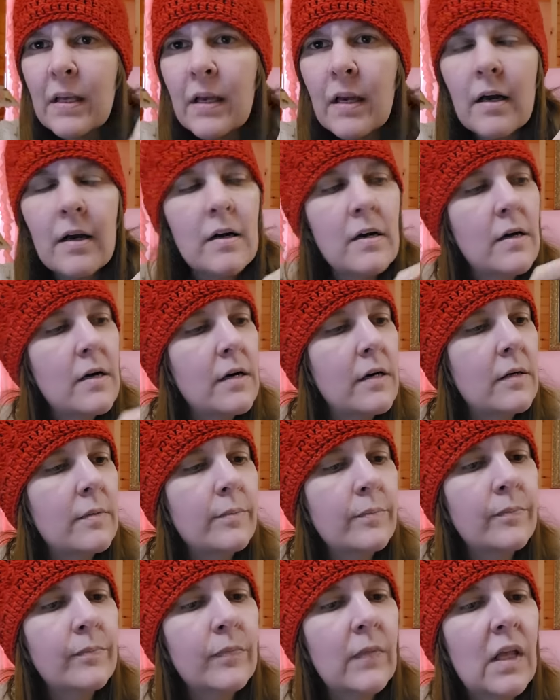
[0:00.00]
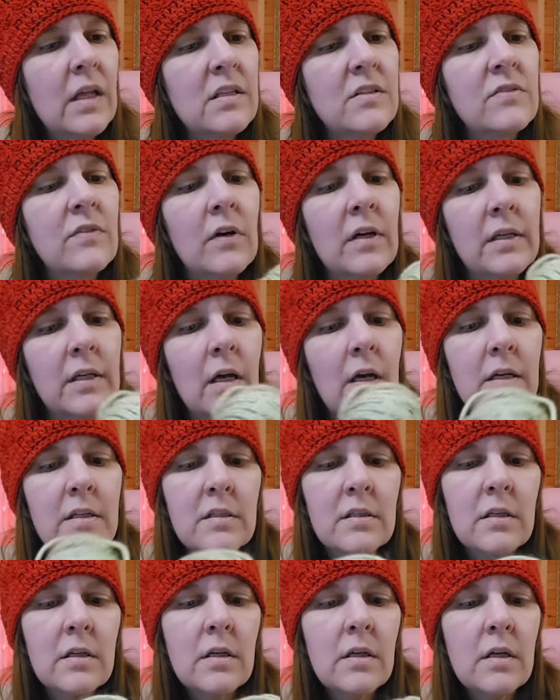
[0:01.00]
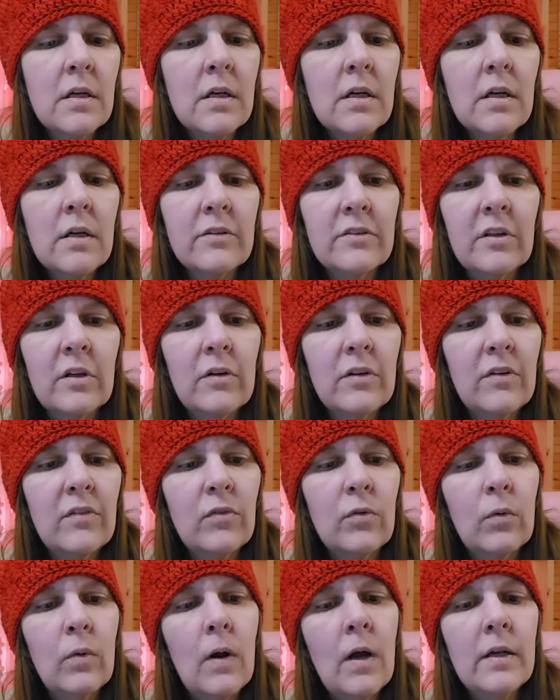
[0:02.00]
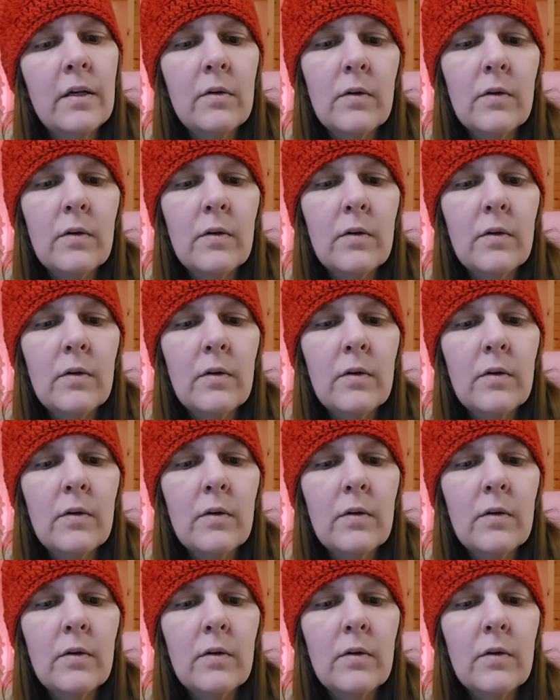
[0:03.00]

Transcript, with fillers: Um, it's very nice. So the Verano,